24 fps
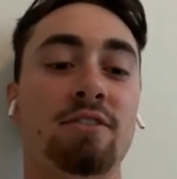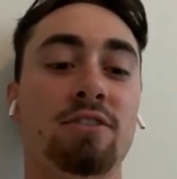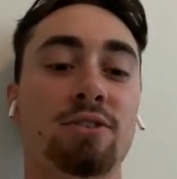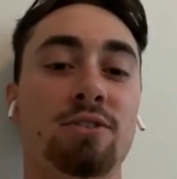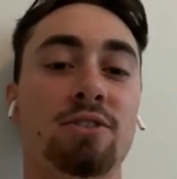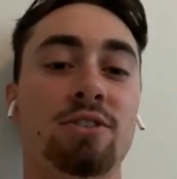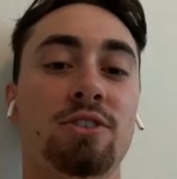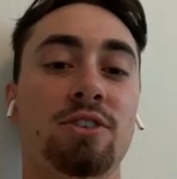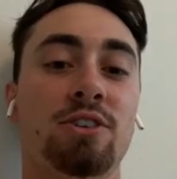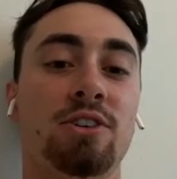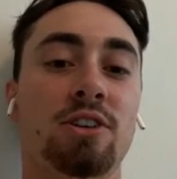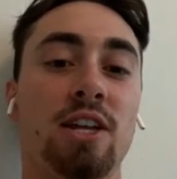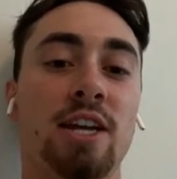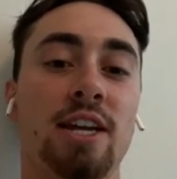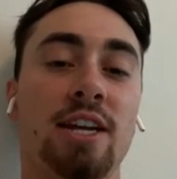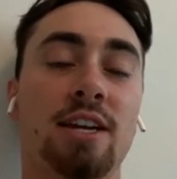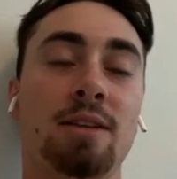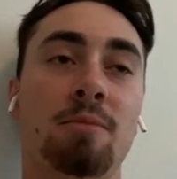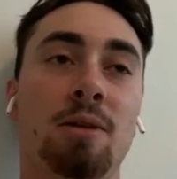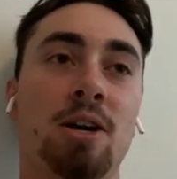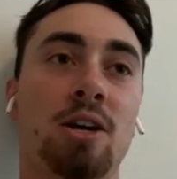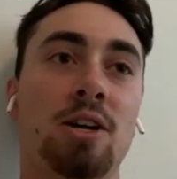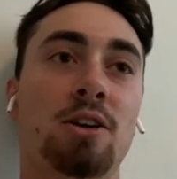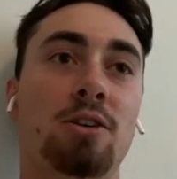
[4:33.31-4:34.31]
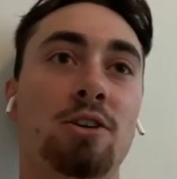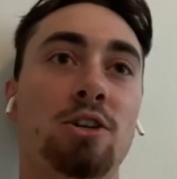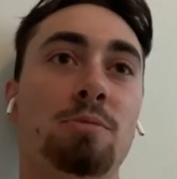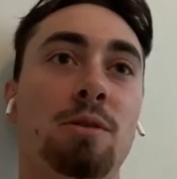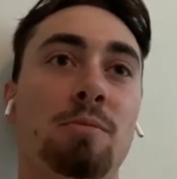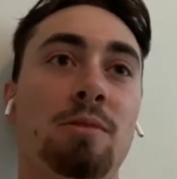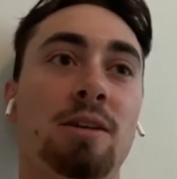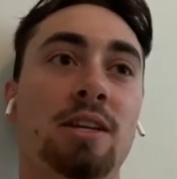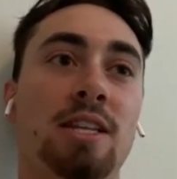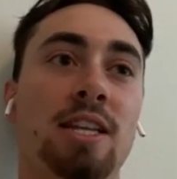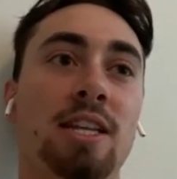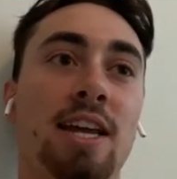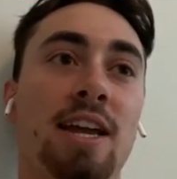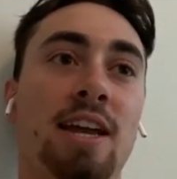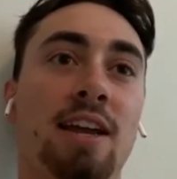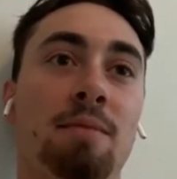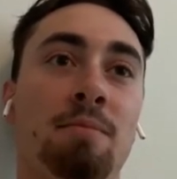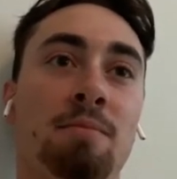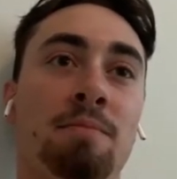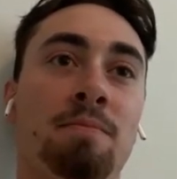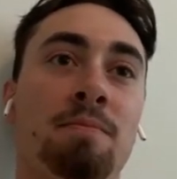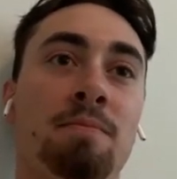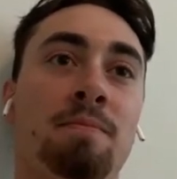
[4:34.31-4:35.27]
So you're like, come on, coach, put me in the game.